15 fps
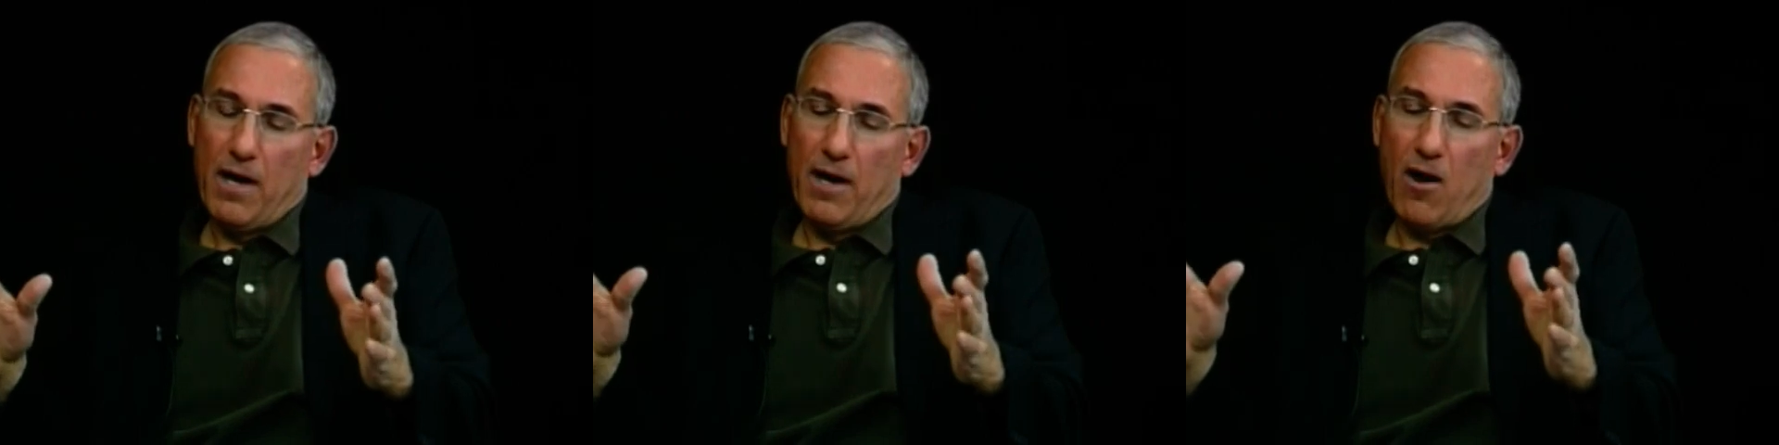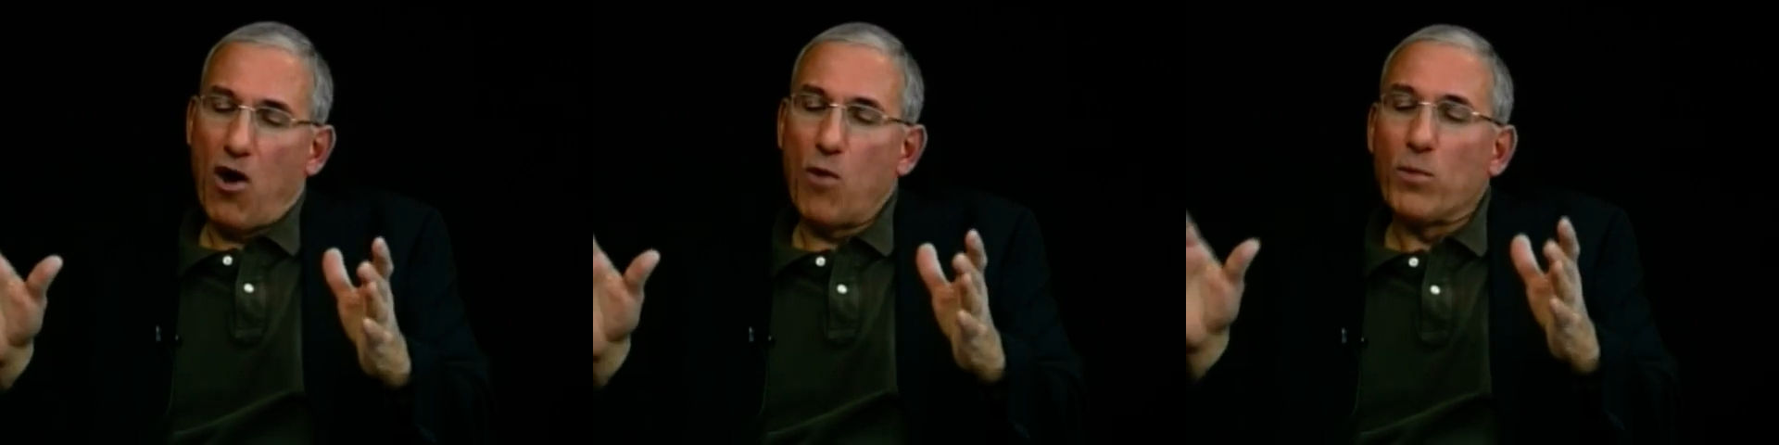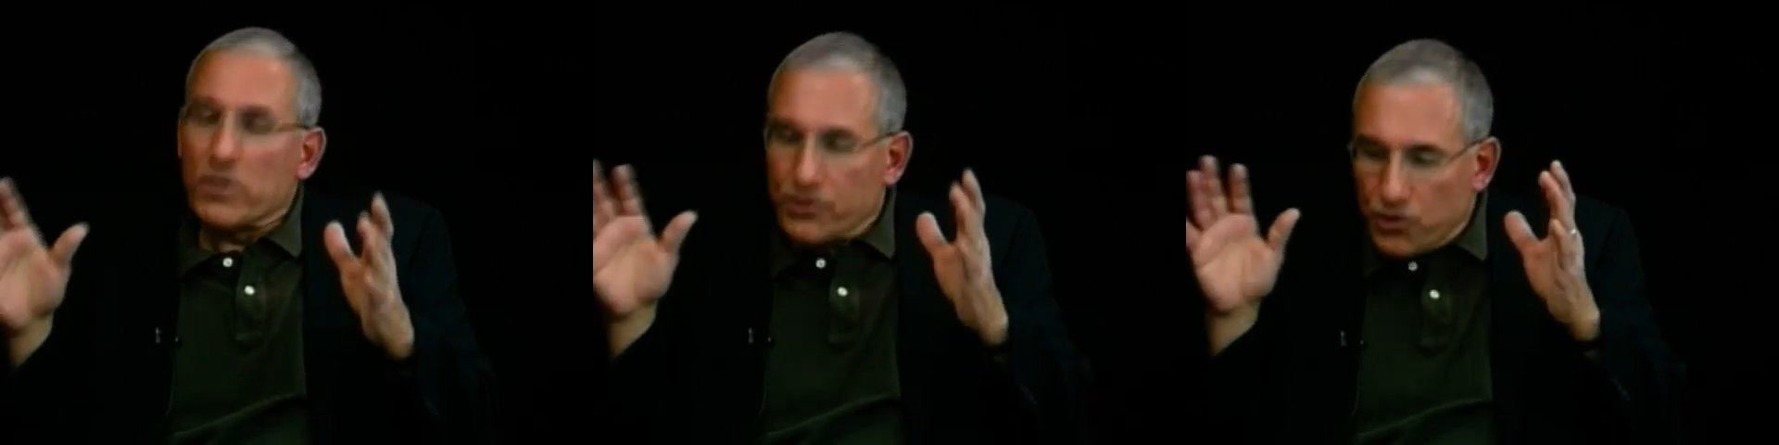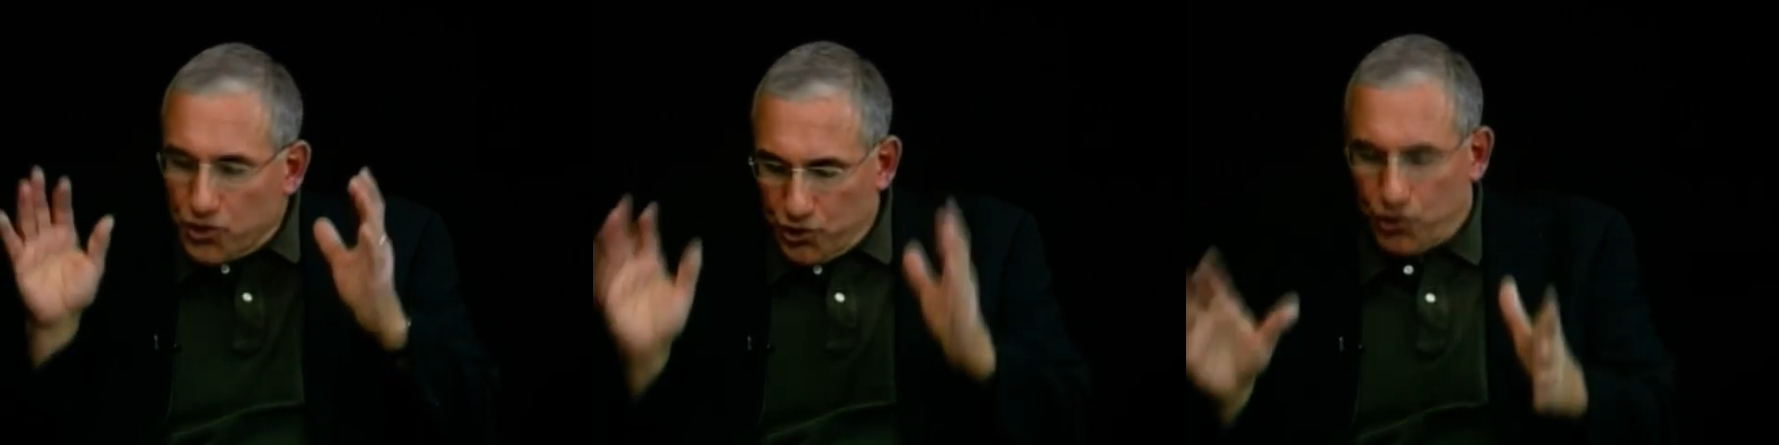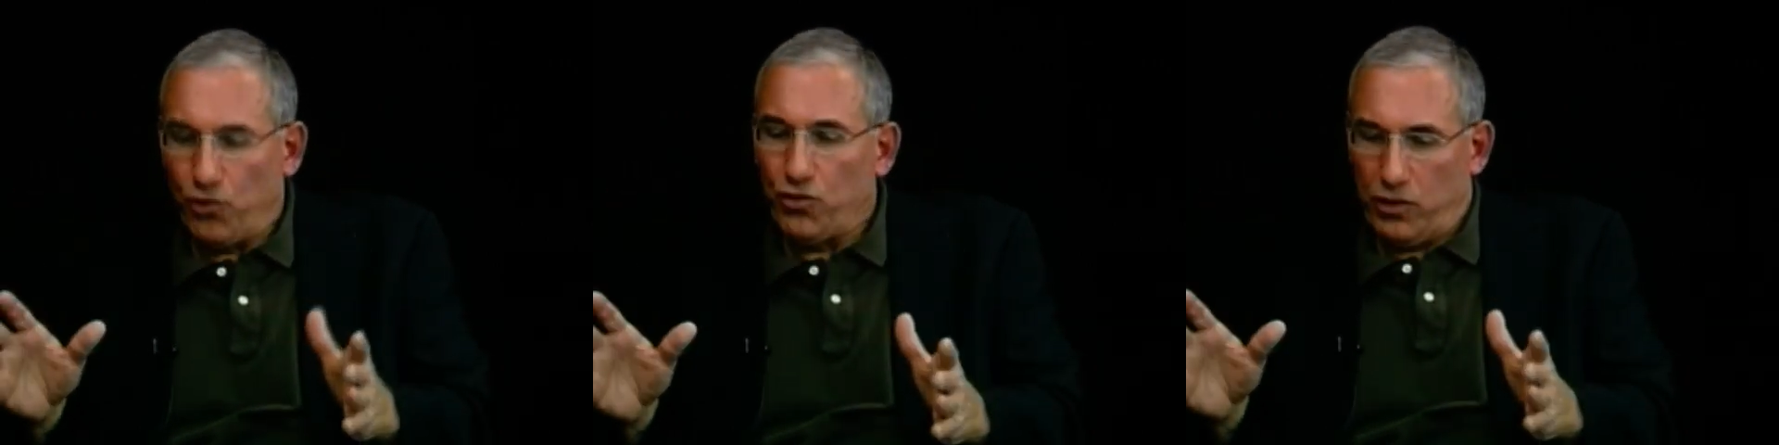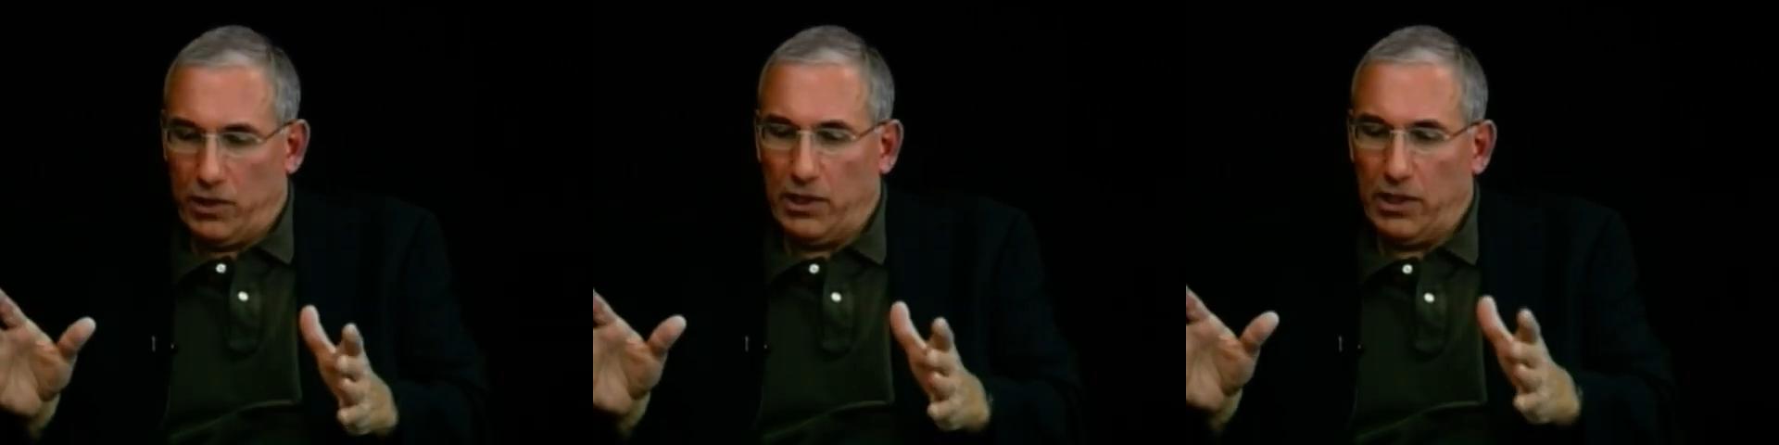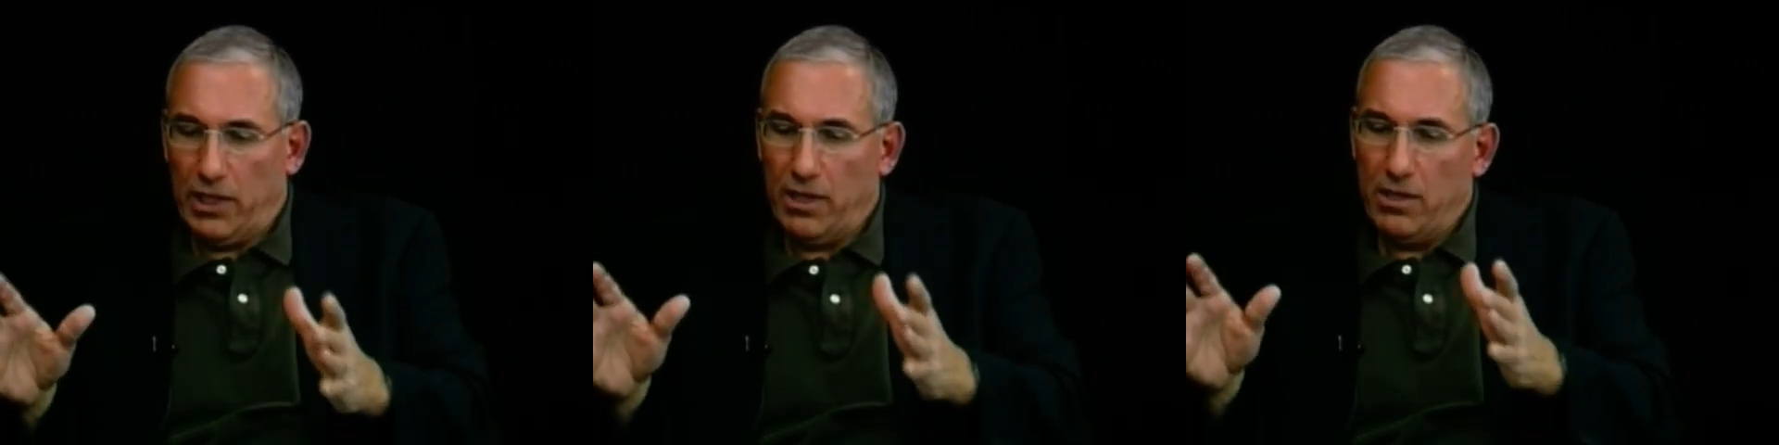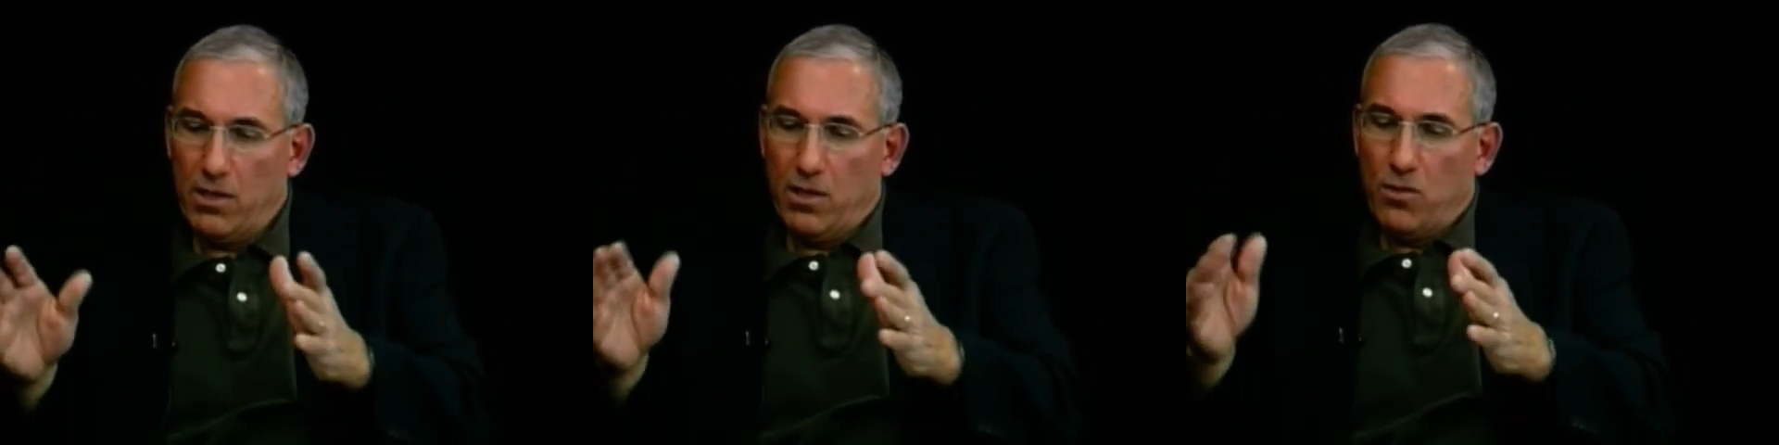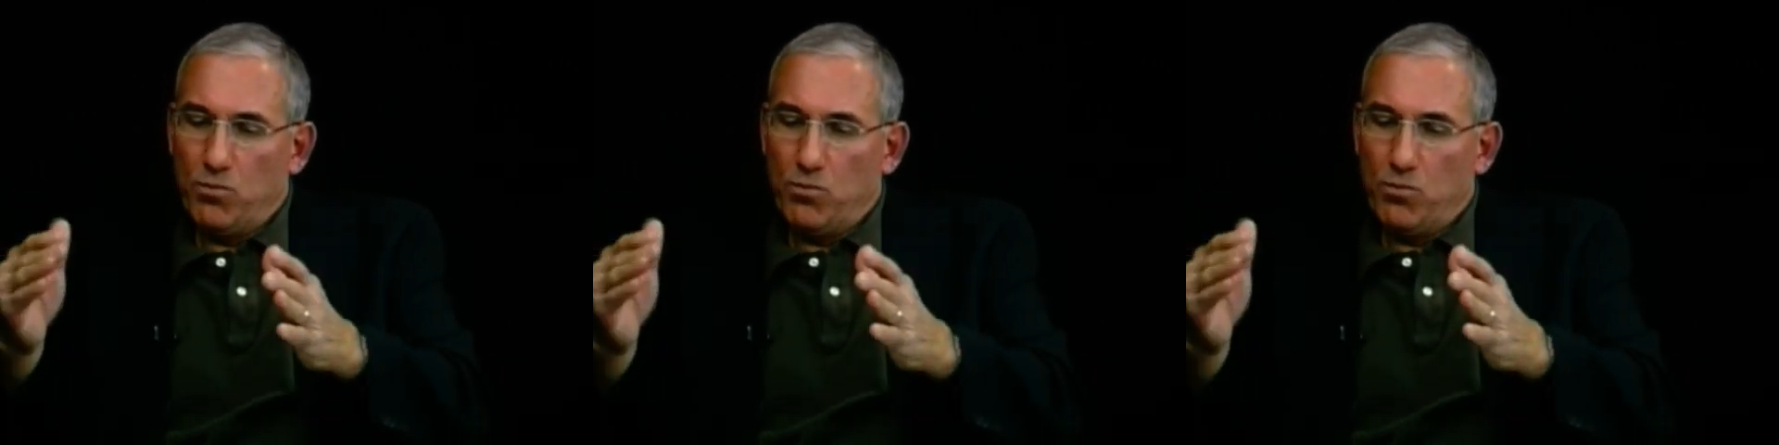almost assuredly,